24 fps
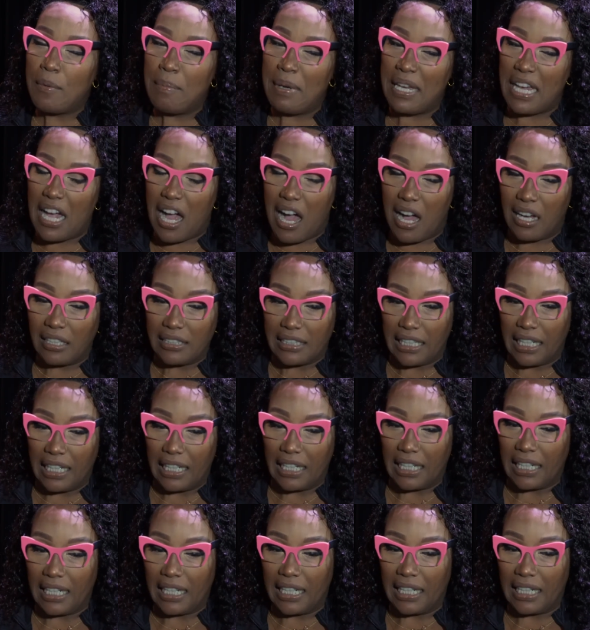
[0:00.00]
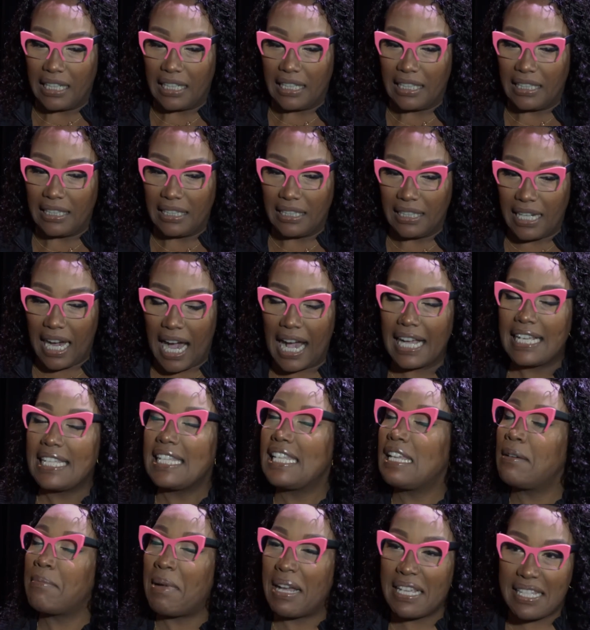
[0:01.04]
Bionka, I
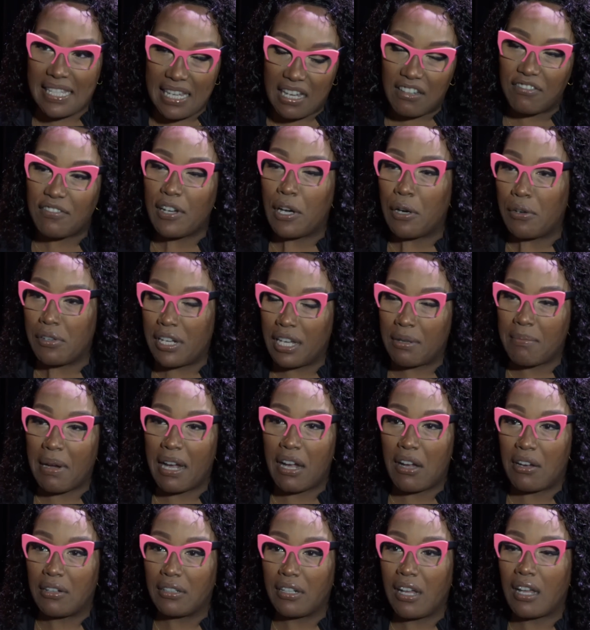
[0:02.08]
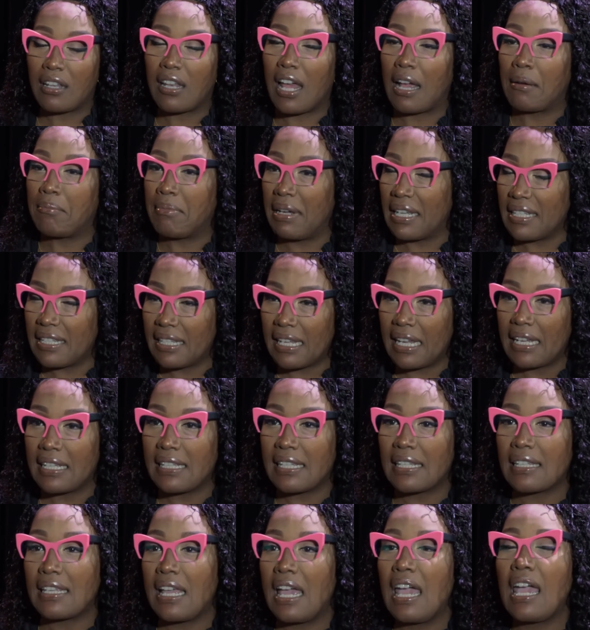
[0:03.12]
see myself owning my own online business.
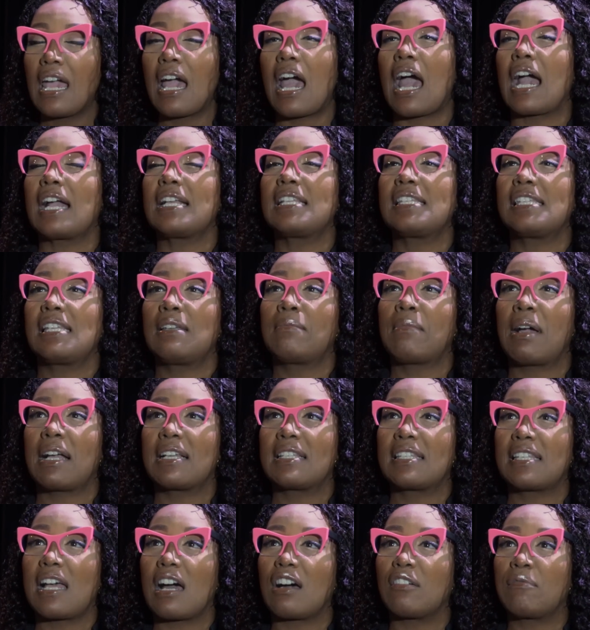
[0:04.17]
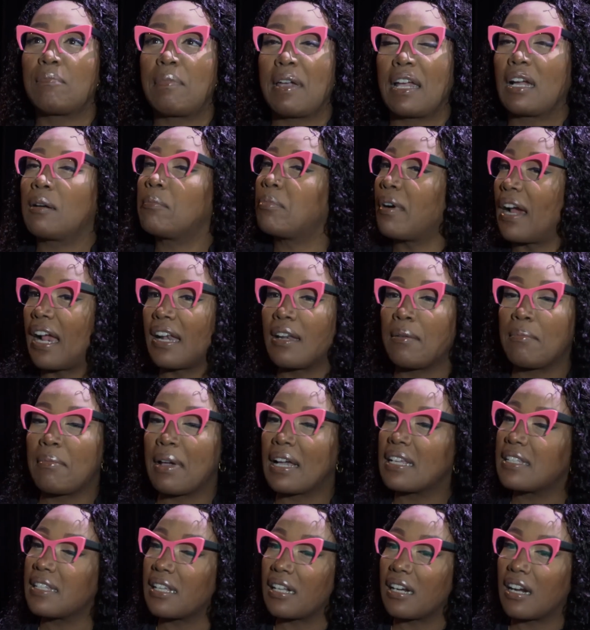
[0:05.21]
I see myself being a brand
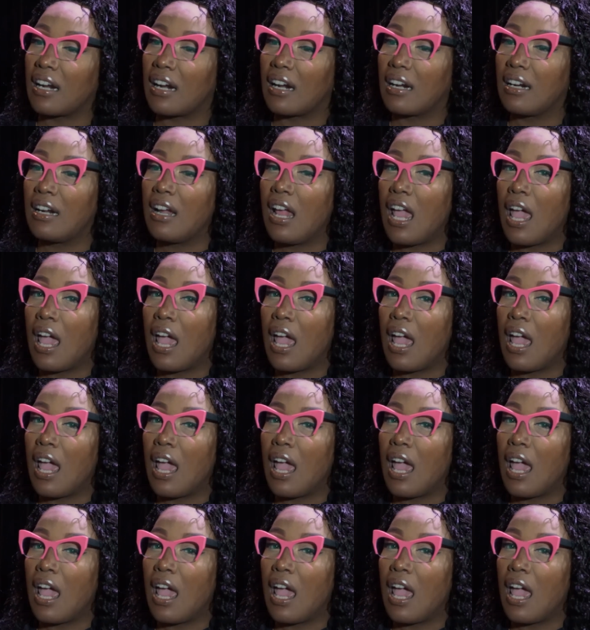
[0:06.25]
ambassador,